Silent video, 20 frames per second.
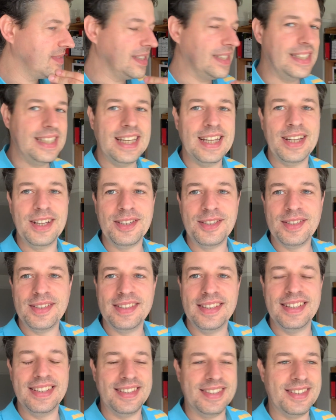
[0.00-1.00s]
yes,
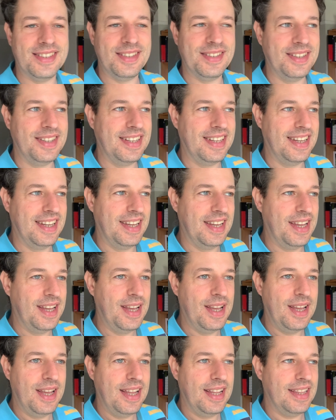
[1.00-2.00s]
this
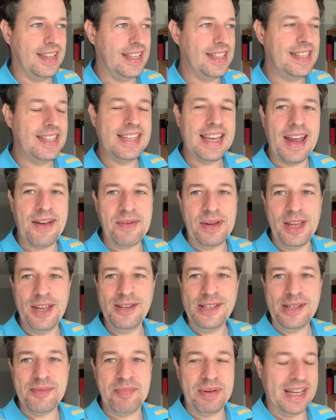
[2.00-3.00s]
is how it
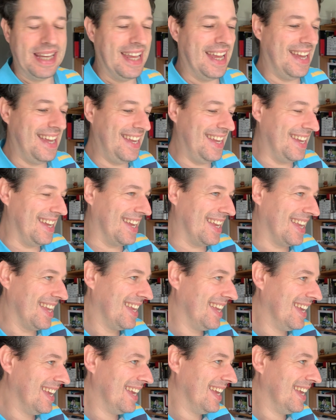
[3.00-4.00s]
used to be.
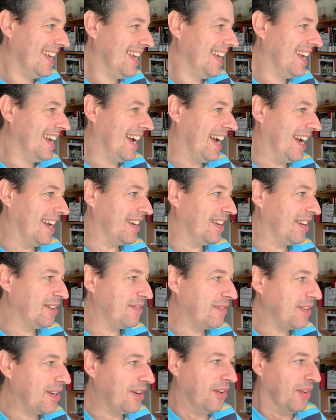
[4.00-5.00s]
And I'd
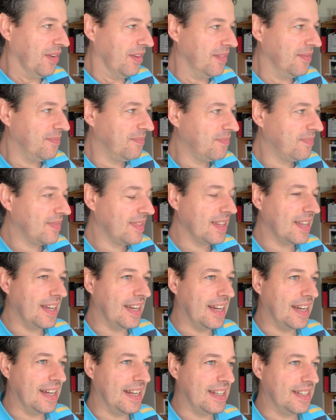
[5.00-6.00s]
forgotten.
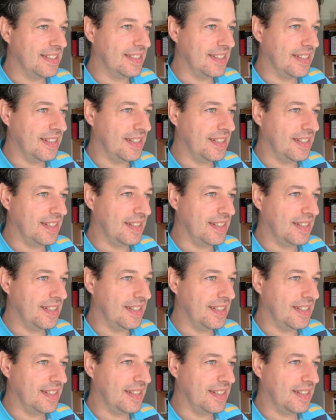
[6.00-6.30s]
And